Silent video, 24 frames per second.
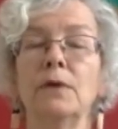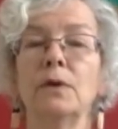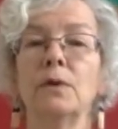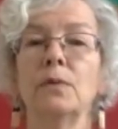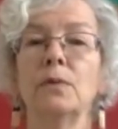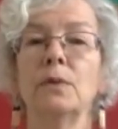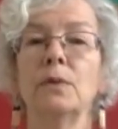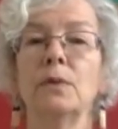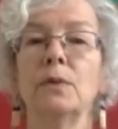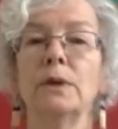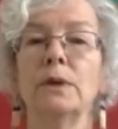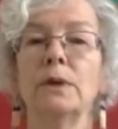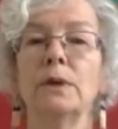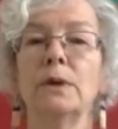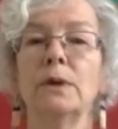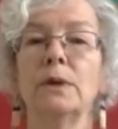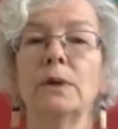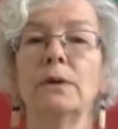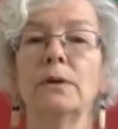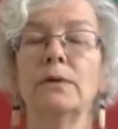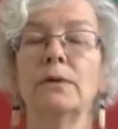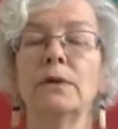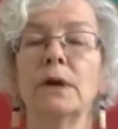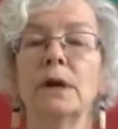window
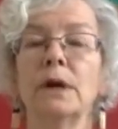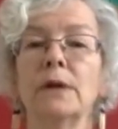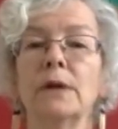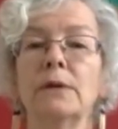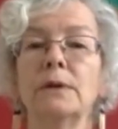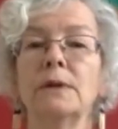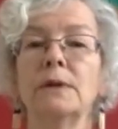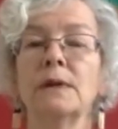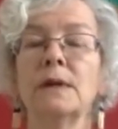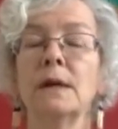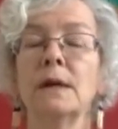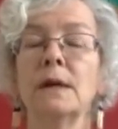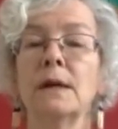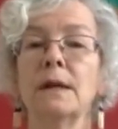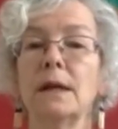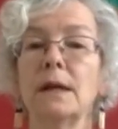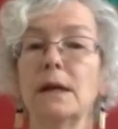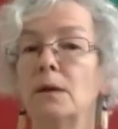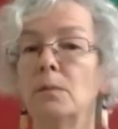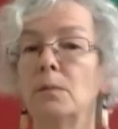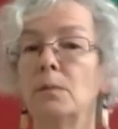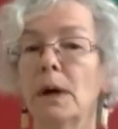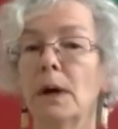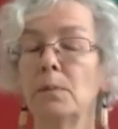of tolerance,
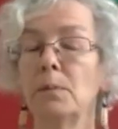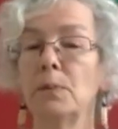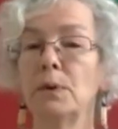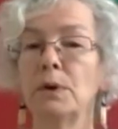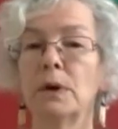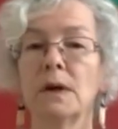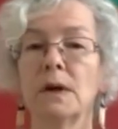that you might